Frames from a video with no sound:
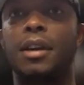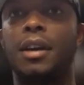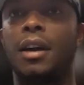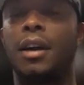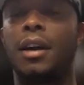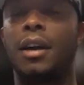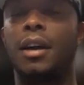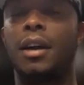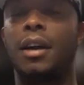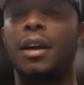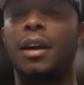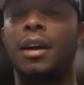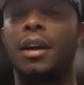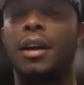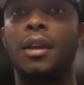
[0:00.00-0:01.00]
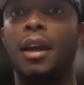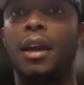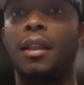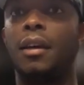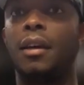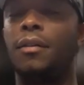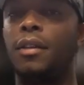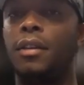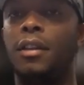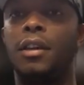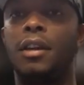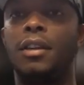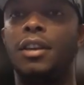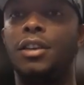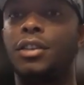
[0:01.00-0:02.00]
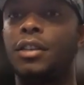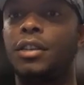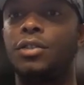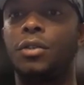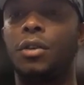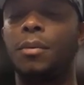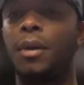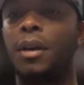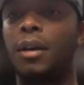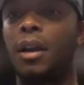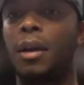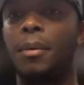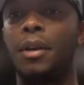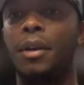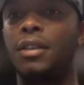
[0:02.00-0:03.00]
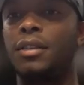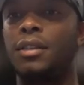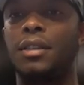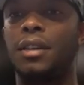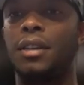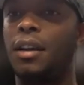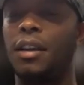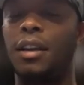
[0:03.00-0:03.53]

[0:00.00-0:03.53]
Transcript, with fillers: Um, I love the addition of Jordan Montgomery, just a,